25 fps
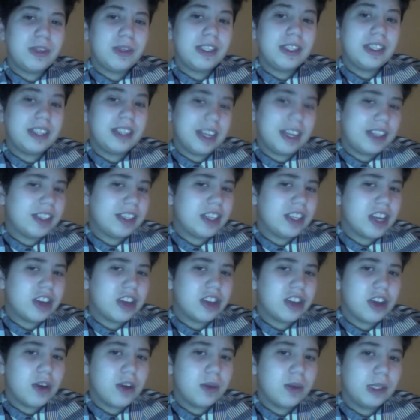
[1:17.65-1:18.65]
Once it gets
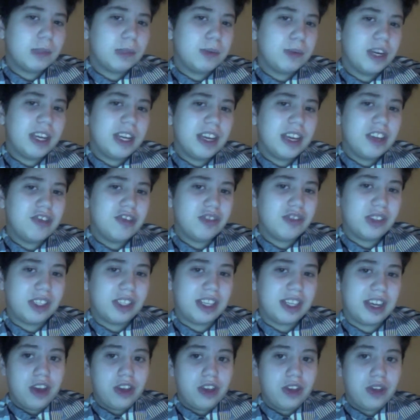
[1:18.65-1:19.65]
there, though, it's pretty
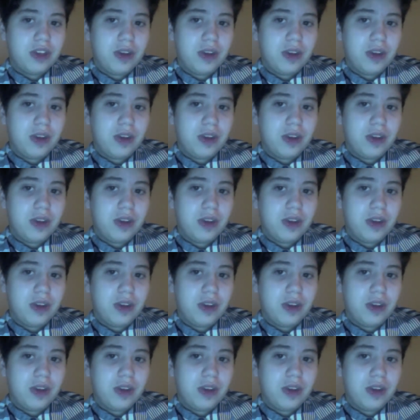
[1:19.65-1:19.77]
interesting.